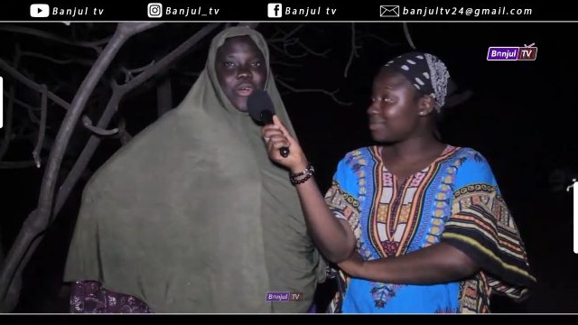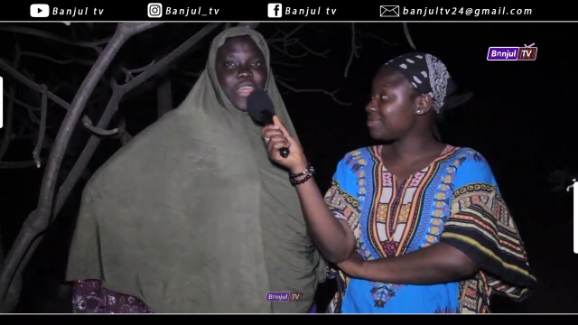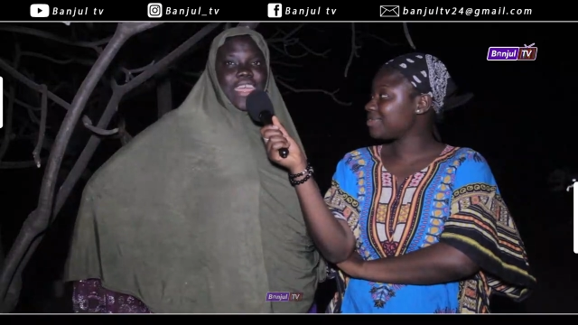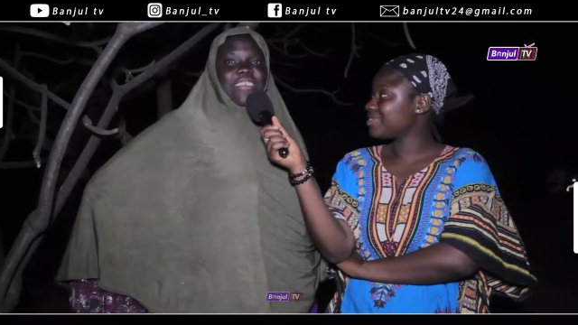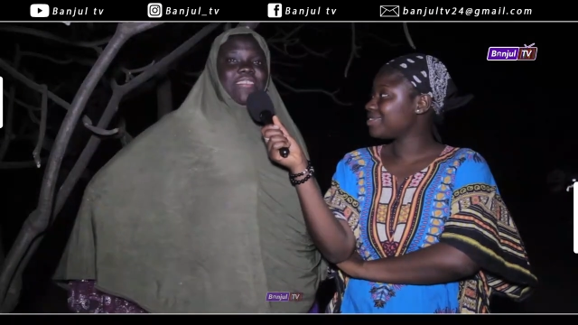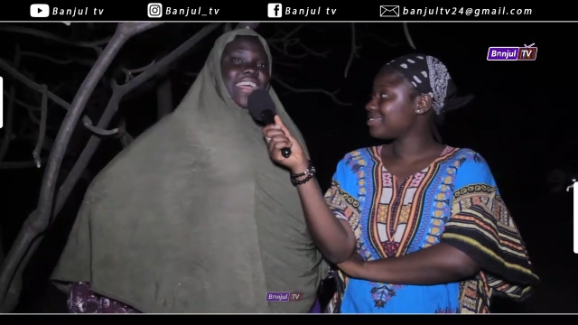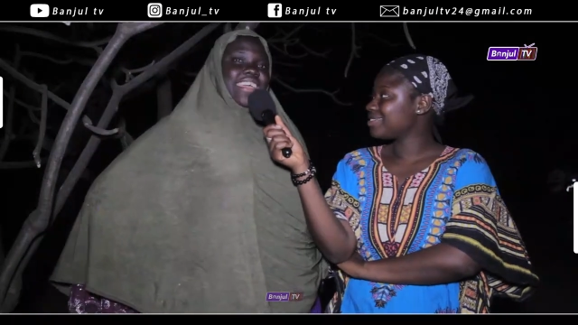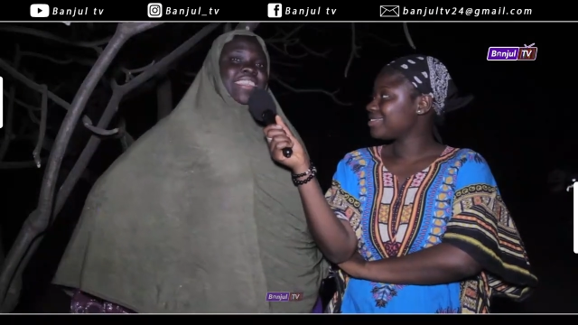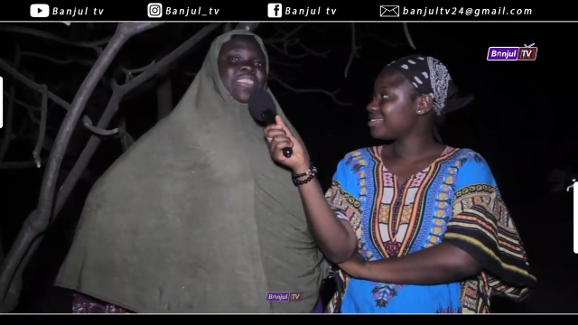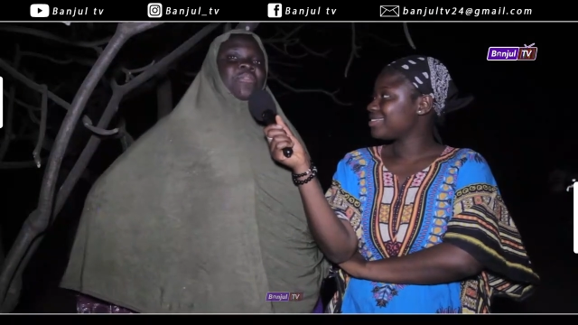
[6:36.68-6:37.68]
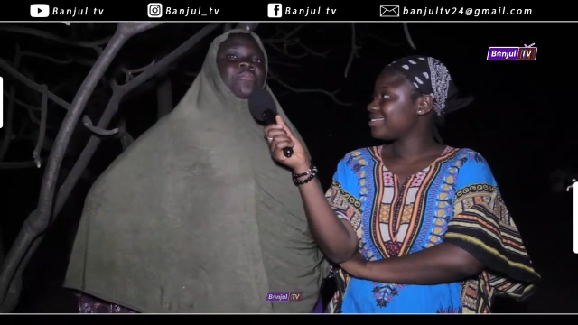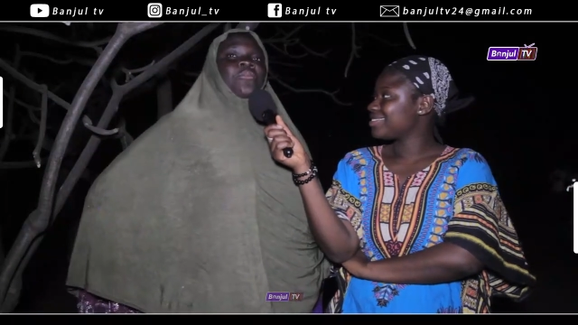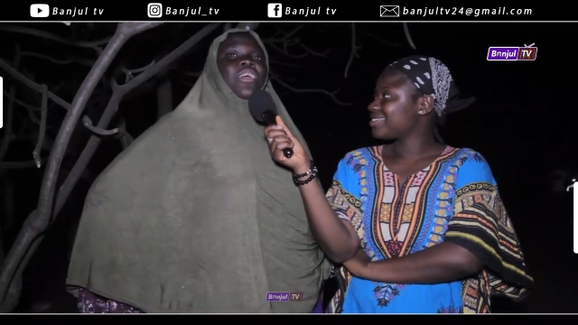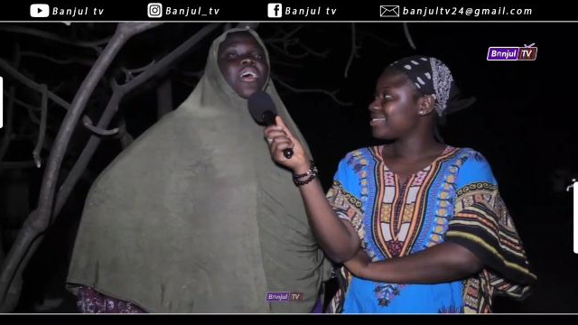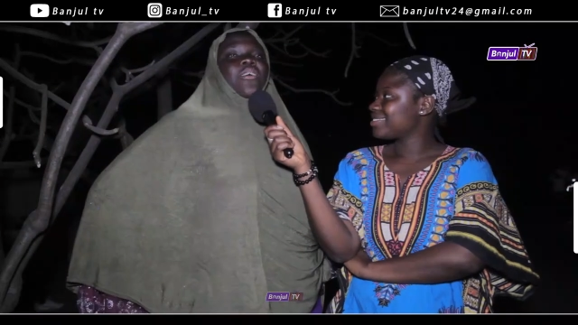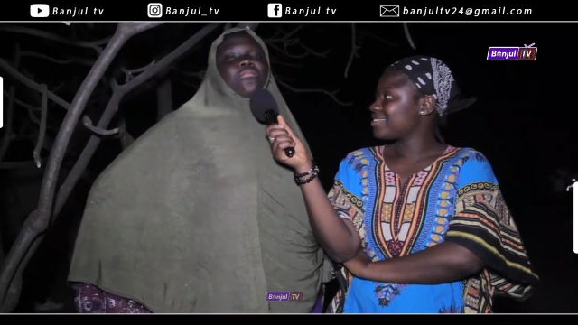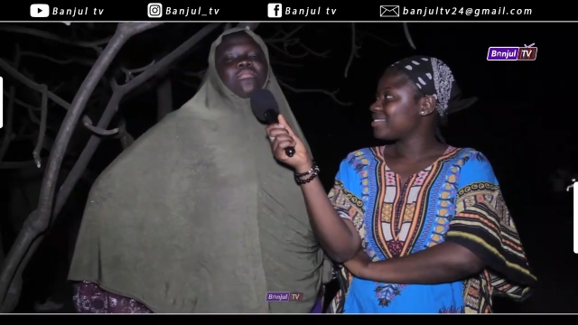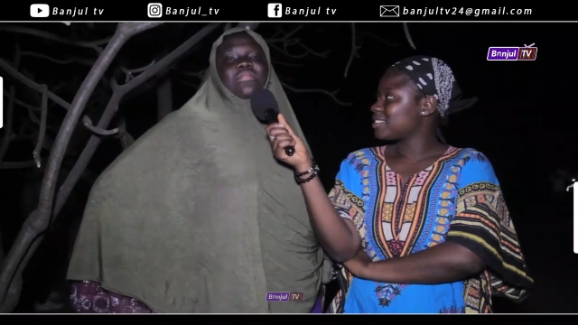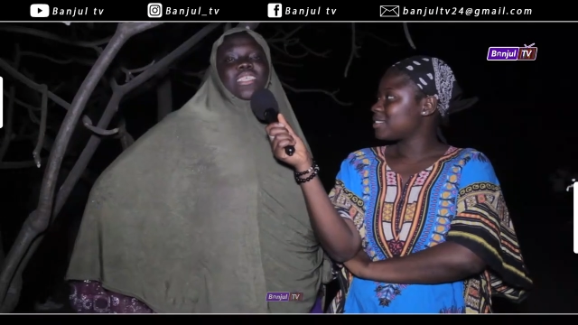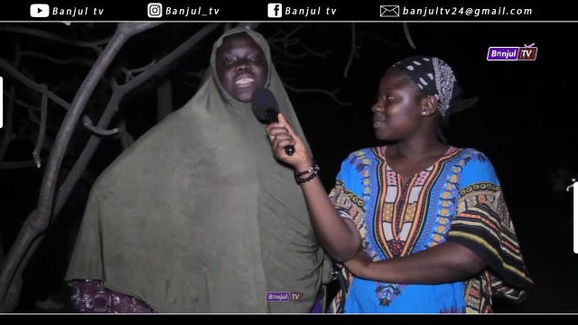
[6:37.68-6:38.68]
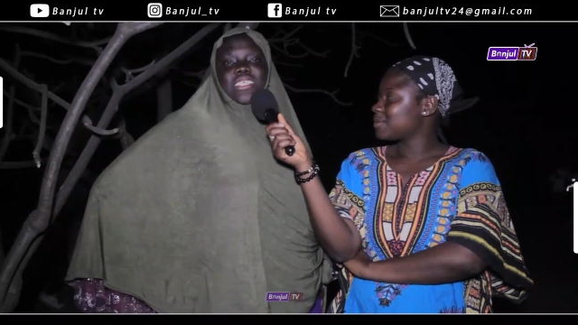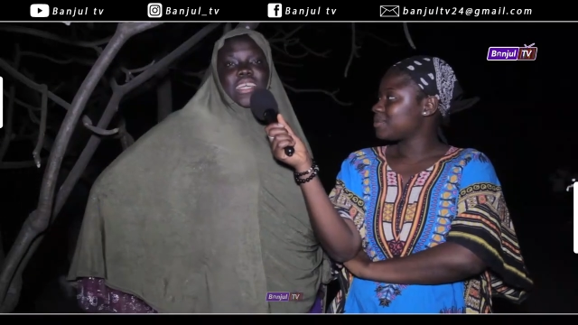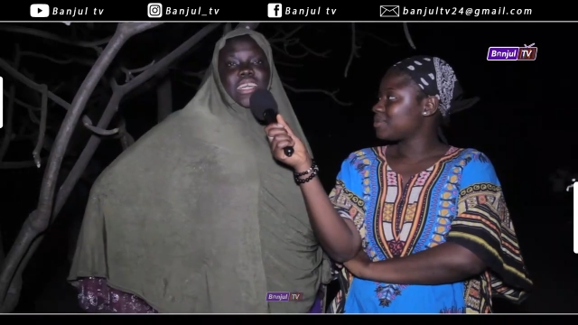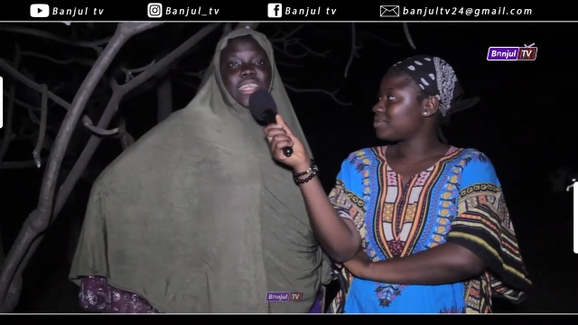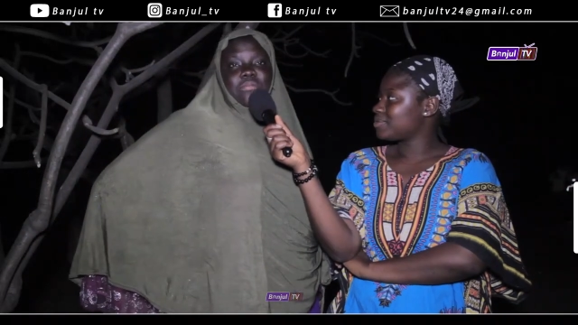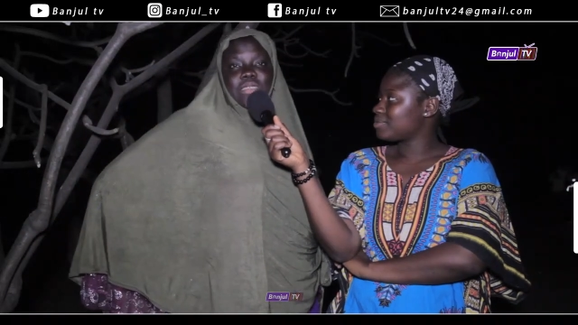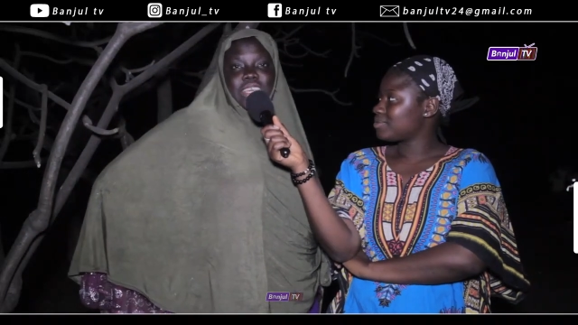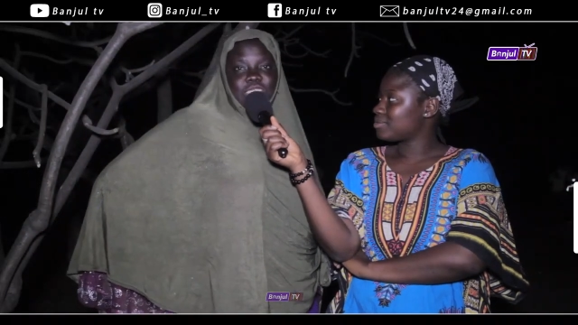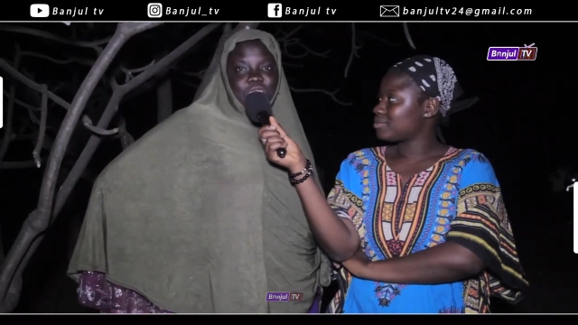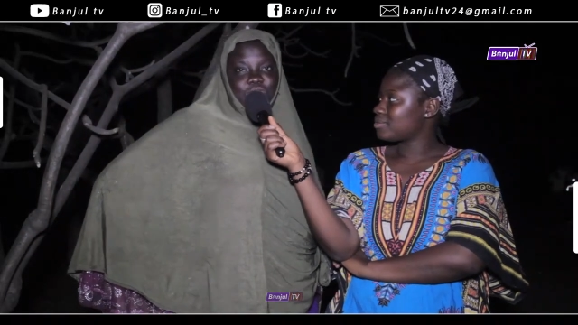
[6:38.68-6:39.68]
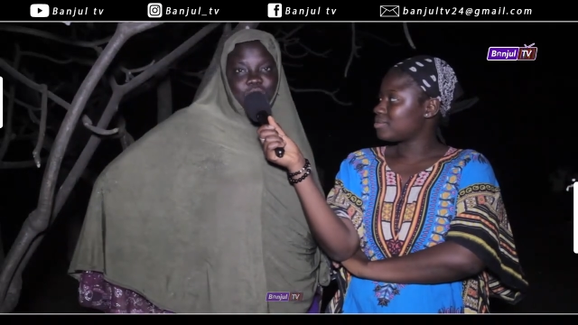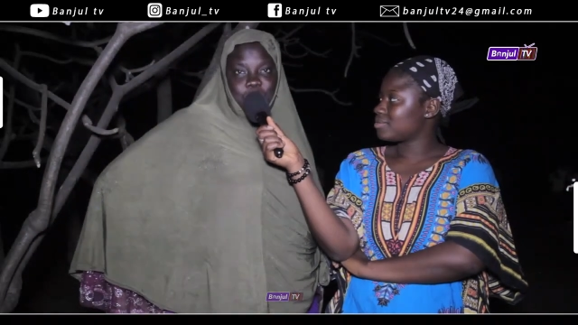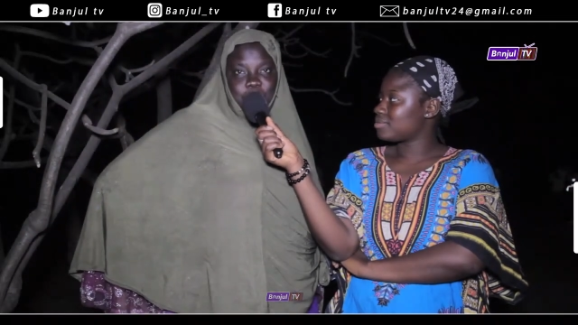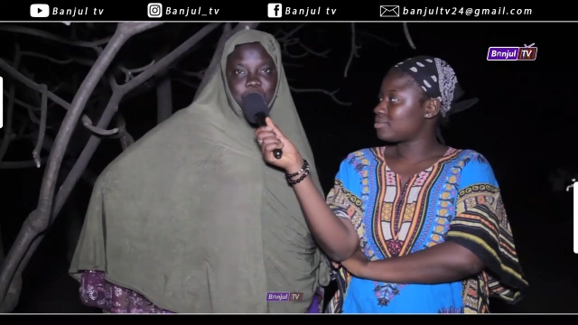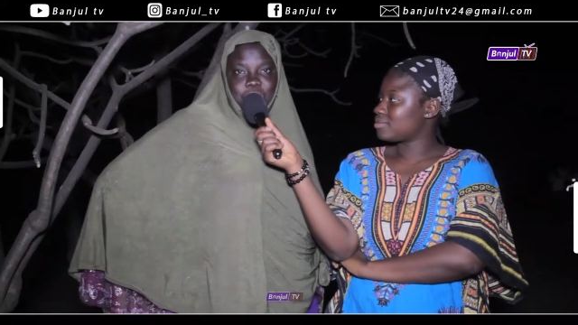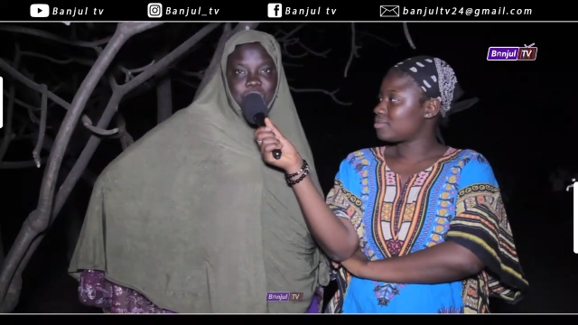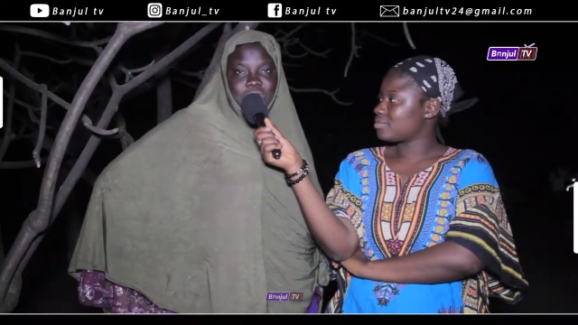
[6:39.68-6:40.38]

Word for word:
Speaker 1: Okay, fine. This is a great place though.